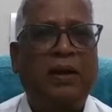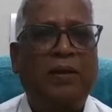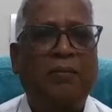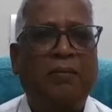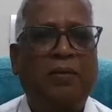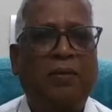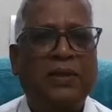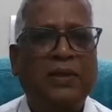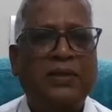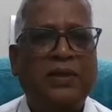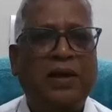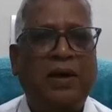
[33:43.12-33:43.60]

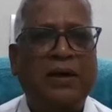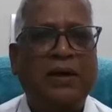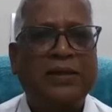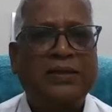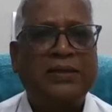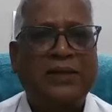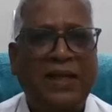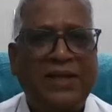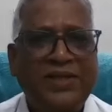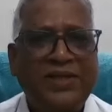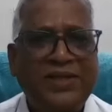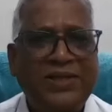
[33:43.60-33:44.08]
what's called as
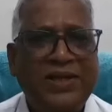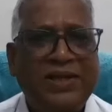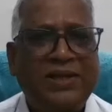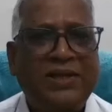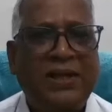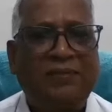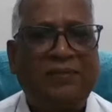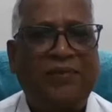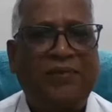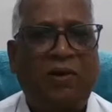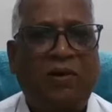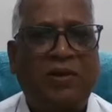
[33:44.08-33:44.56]

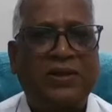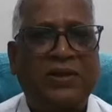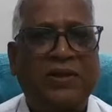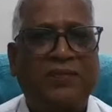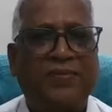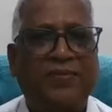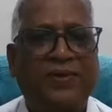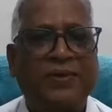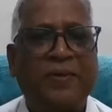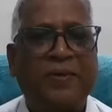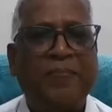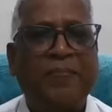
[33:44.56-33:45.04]
constricted
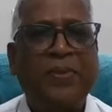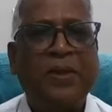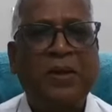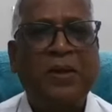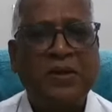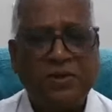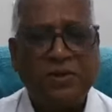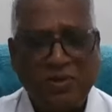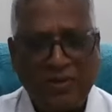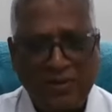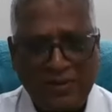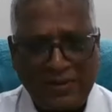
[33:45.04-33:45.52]
philosophies.
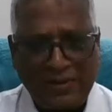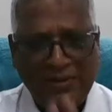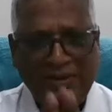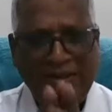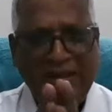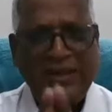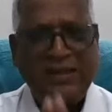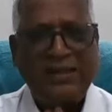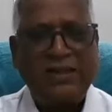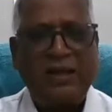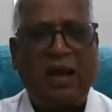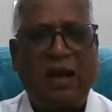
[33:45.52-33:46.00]
So this
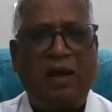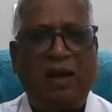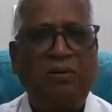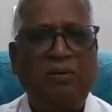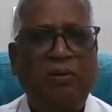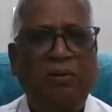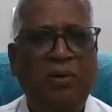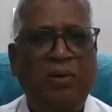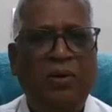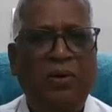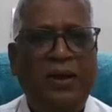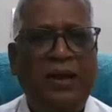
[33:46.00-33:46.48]
is how
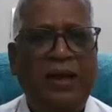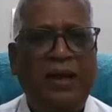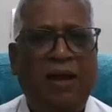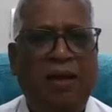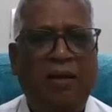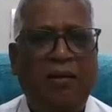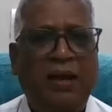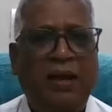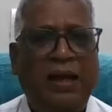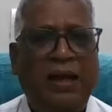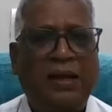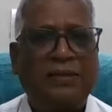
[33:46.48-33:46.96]

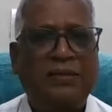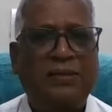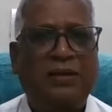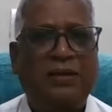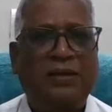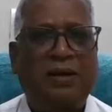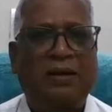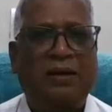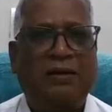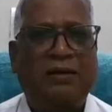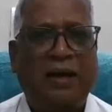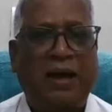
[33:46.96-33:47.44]
Lohia has
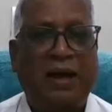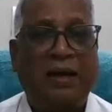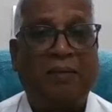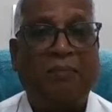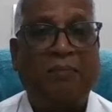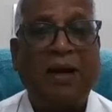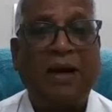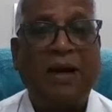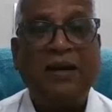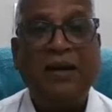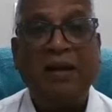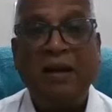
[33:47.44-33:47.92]
tried.
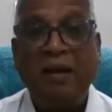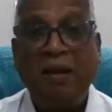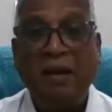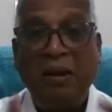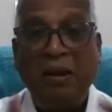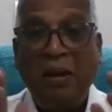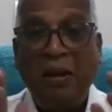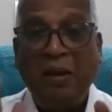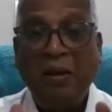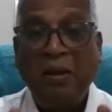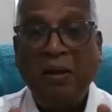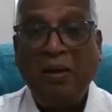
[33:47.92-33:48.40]
But
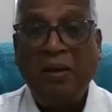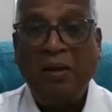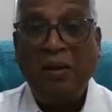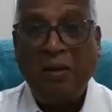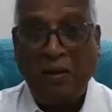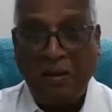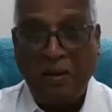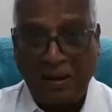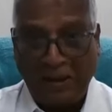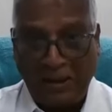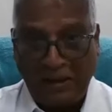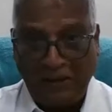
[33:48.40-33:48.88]

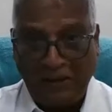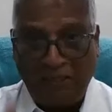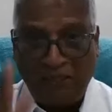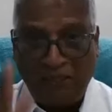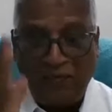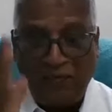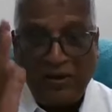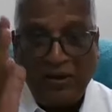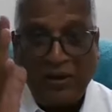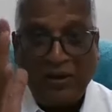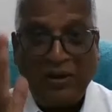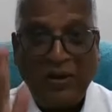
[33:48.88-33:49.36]
if
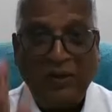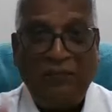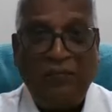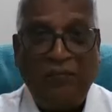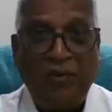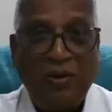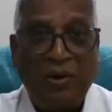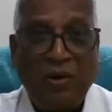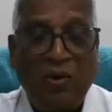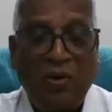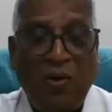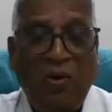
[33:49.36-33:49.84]

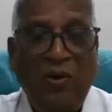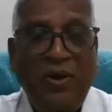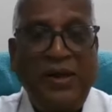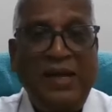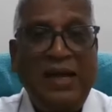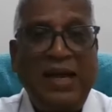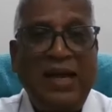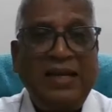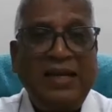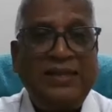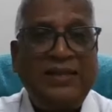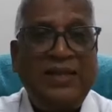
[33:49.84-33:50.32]

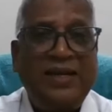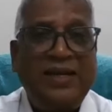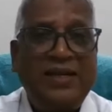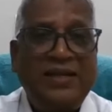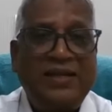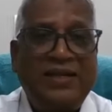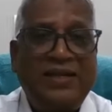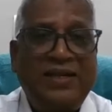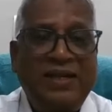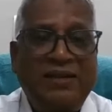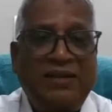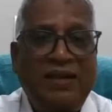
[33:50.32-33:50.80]
Lohia is
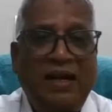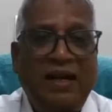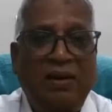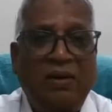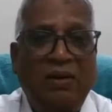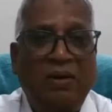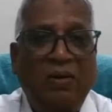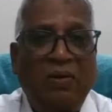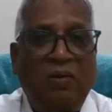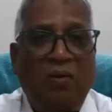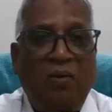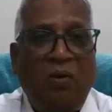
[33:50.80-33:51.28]

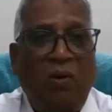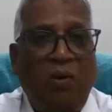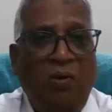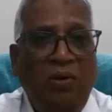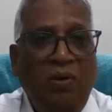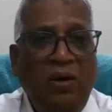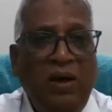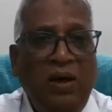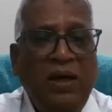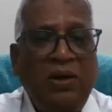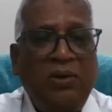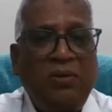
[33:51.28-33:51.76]
restricted
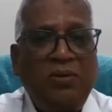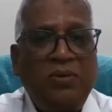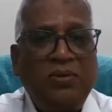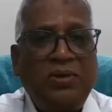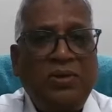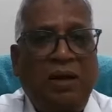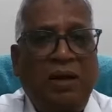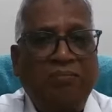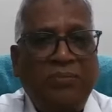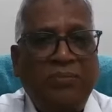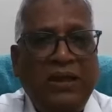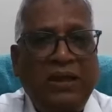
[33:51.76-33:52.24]
only to
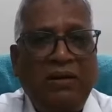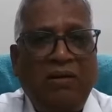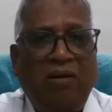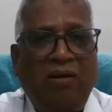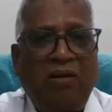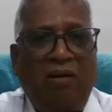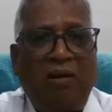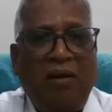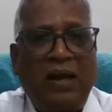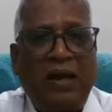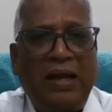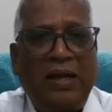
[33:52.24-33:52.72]
something
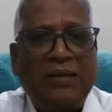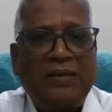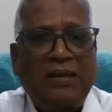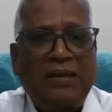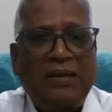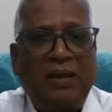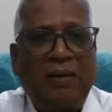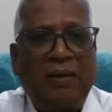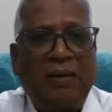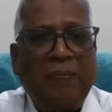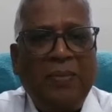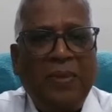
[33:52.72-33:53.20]
called as
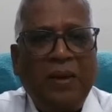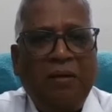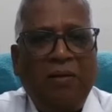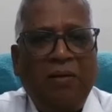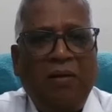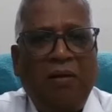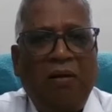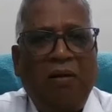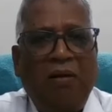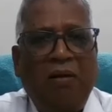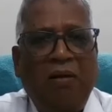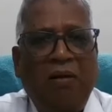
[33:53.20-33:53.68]

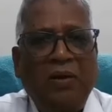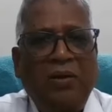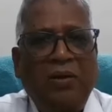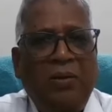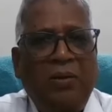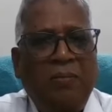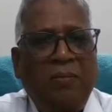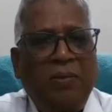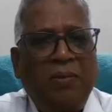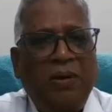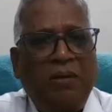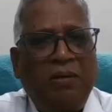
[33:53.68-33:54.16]

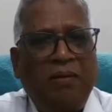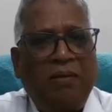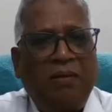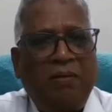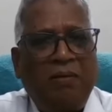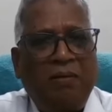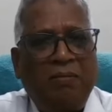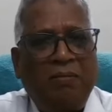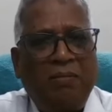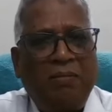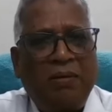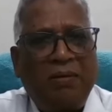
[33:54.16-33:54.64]

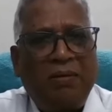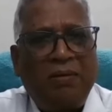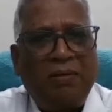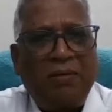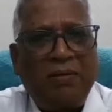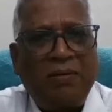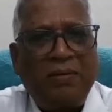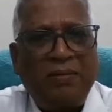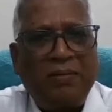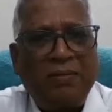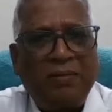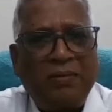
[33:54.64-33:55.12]

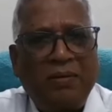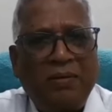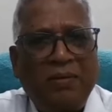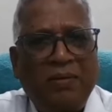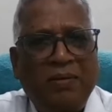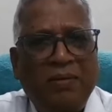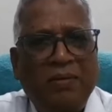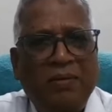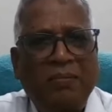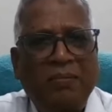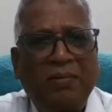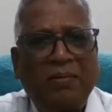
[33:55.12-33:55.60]

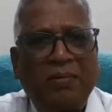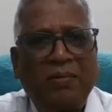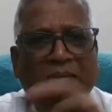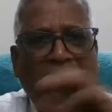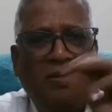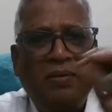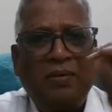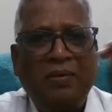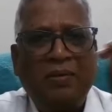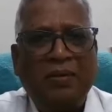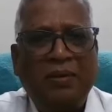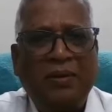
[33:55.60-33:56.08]

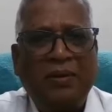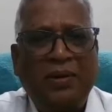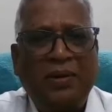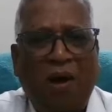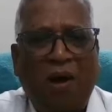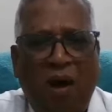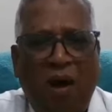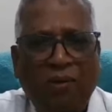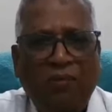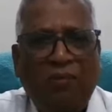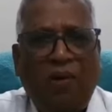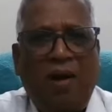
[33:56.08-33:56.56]

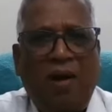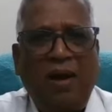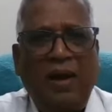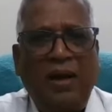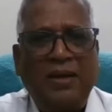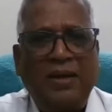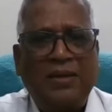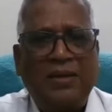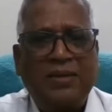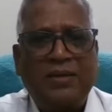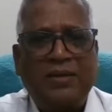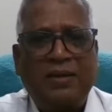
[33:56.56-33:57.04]

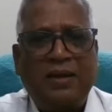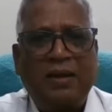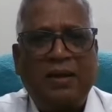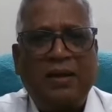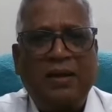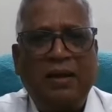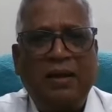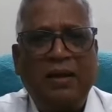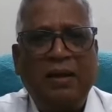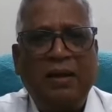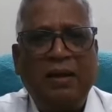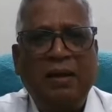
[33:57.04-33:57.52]
non-violent
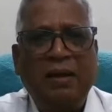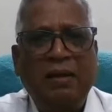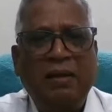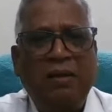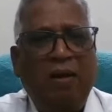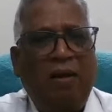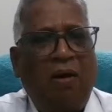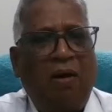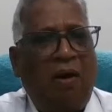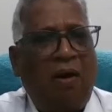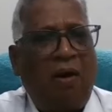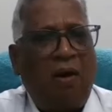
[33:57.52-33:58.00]
struggle
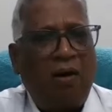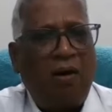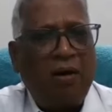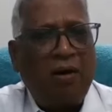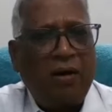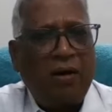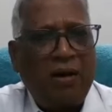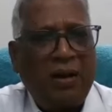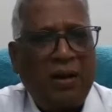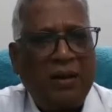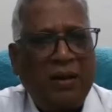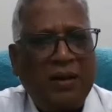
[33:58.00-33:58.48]
or
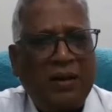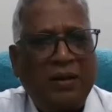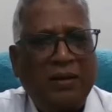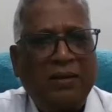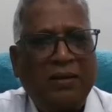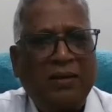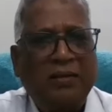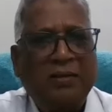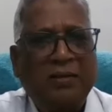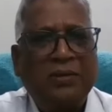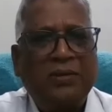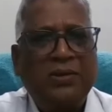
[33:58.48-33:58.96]

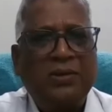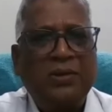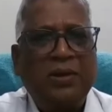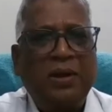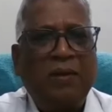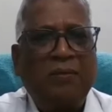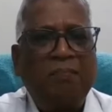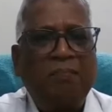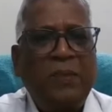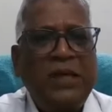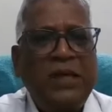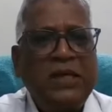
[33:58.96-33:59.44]

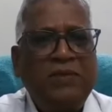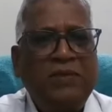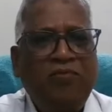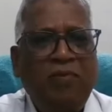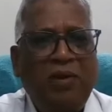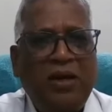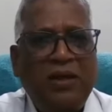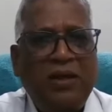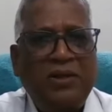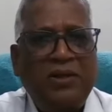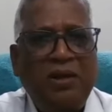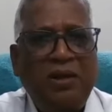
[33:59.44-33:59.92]
the peaceful
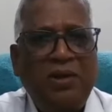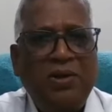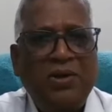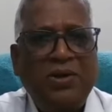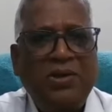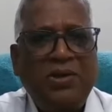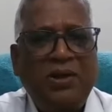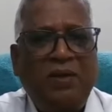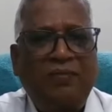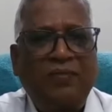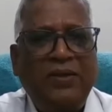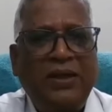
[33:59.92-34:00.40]

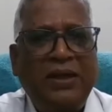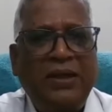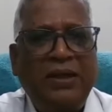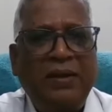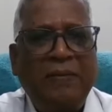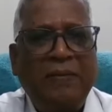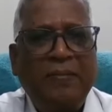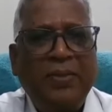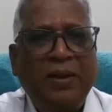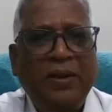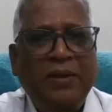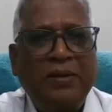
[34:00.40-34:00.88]
resolution of
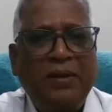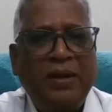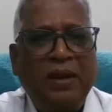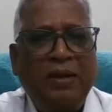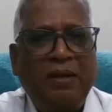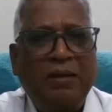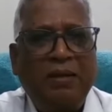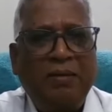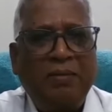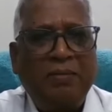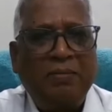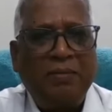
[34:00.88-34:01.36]
the
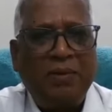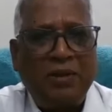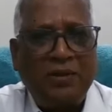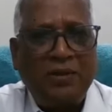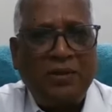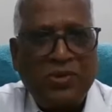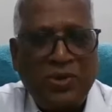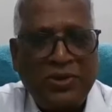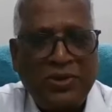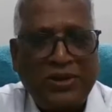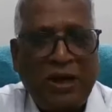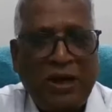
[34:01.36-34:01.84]

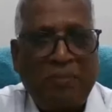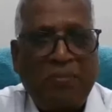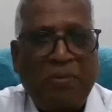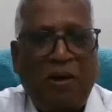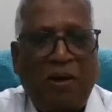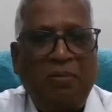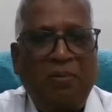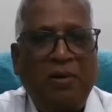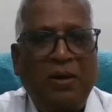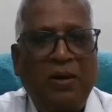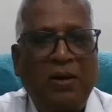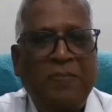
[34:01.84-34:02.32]
social
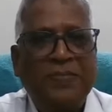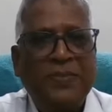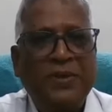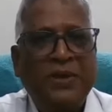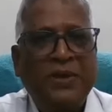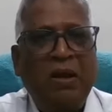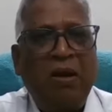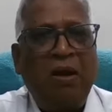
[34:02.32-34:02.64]
problems,